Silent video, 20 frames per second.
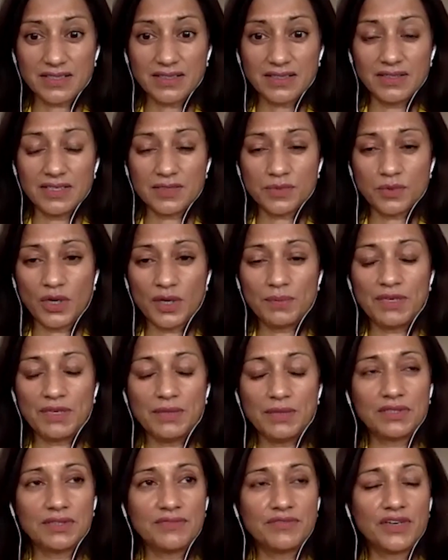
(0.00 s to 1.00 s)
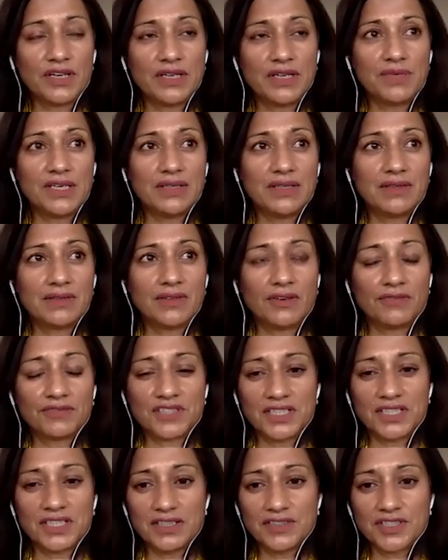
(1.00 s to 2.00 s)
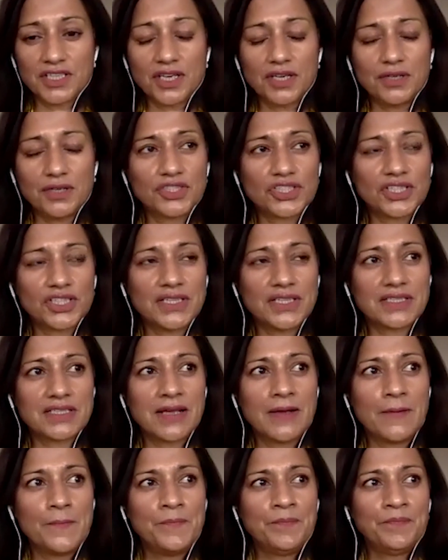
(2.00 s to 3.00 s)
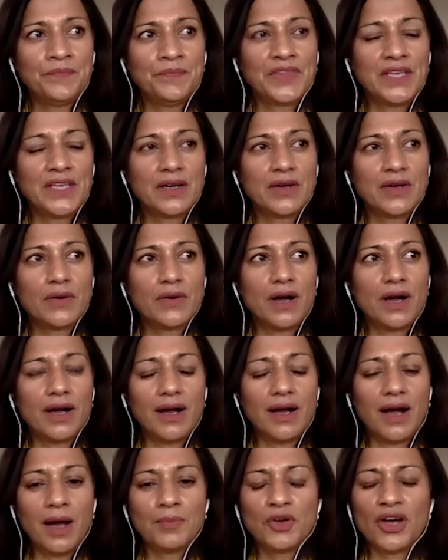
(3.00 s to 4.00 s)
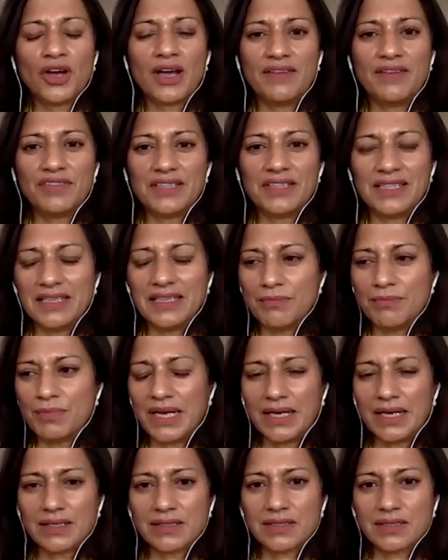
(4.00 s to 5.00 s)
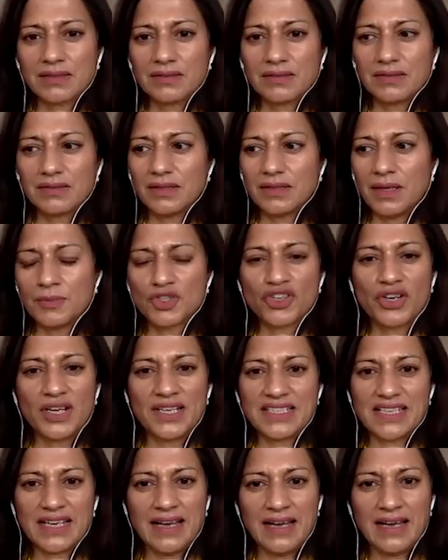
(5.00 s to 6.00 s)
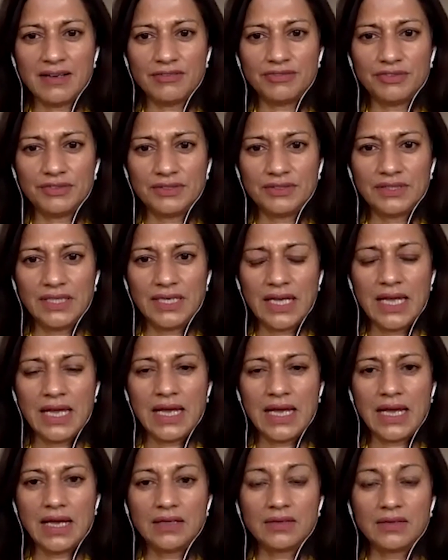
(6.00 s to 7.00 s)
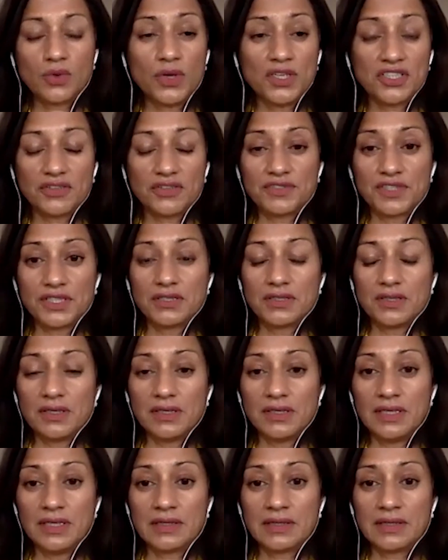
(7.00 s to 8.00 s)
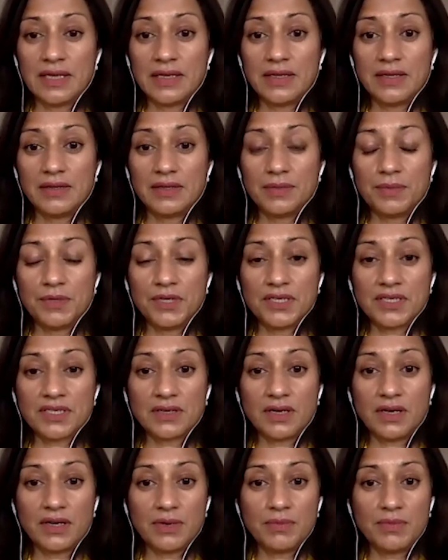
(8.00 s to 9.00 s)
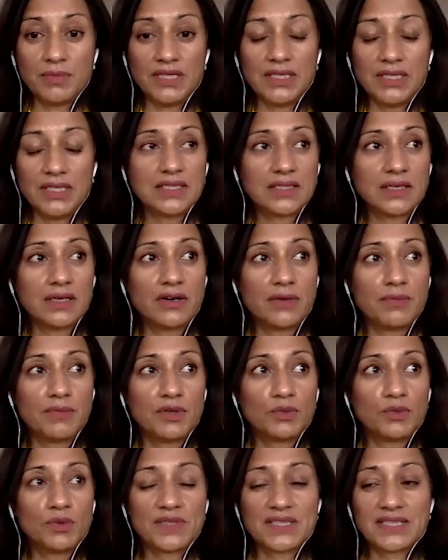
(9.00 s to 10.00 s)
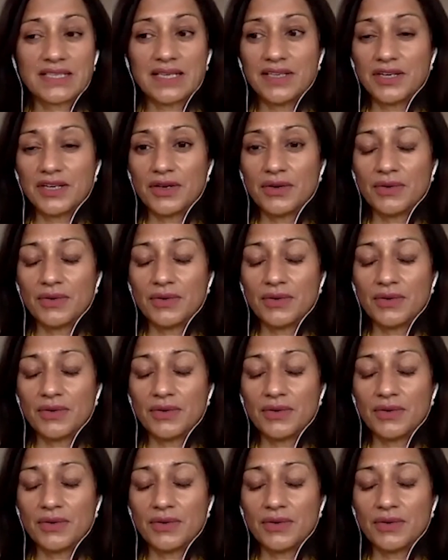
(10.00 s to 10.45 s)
and this is why people invite me often into coaching, is, I'm not having the impact I'm trying to have. And quite often, if the person hiring me, the leader hiring me, will say,